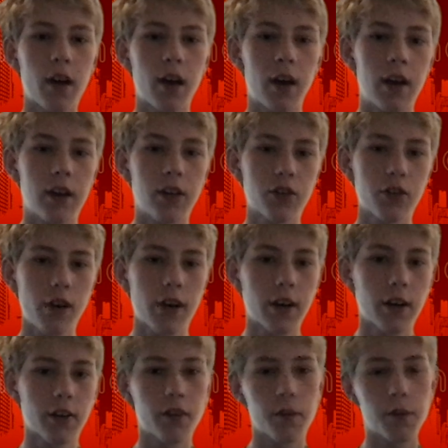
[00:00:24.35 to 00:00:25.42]
a
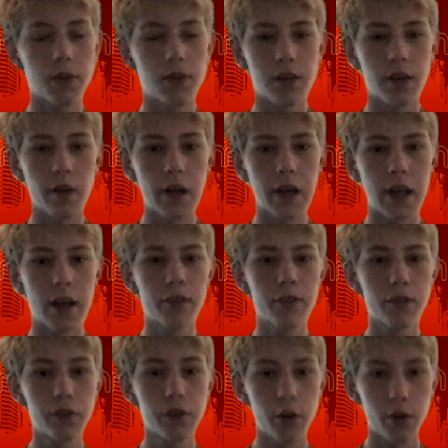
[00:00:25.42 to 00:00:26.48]
striker from the Serie A
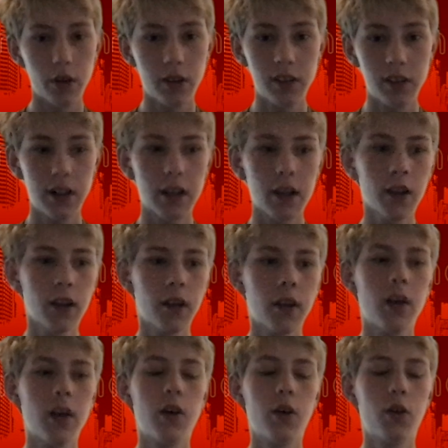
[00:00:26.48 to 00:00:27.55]
Fiorentina,
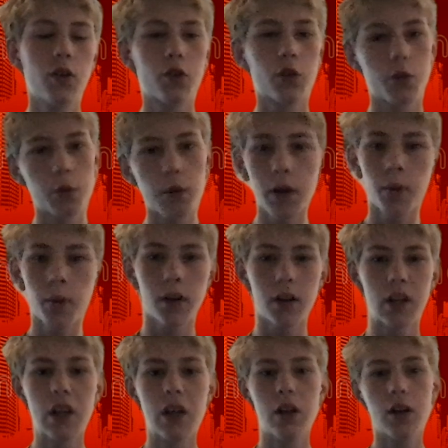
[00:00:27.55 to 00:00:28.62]
who scored 21
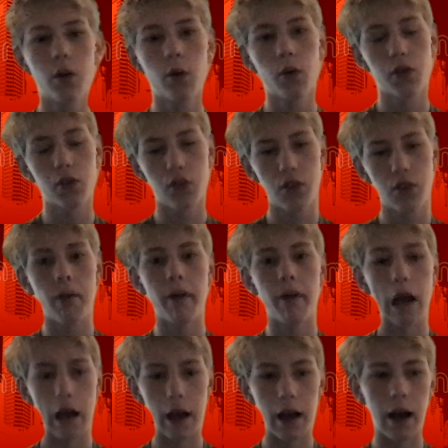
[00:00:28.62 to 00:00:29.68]
goals in Serie
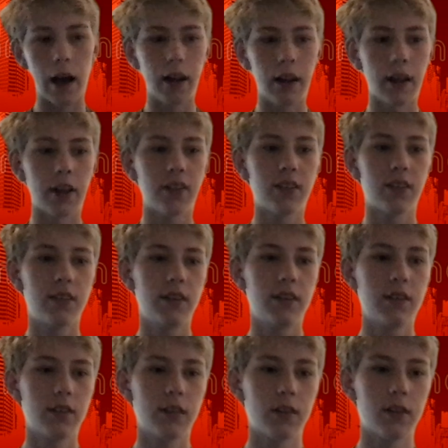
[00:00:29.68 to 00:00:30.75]
A last
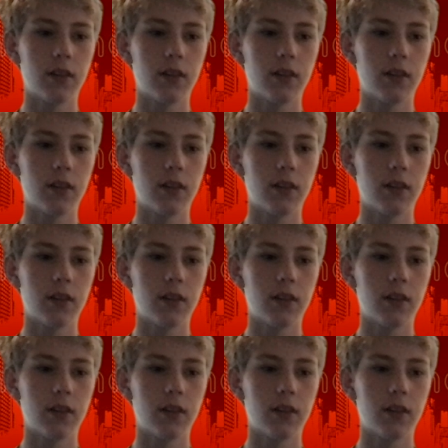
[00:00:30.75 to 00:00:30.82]
season.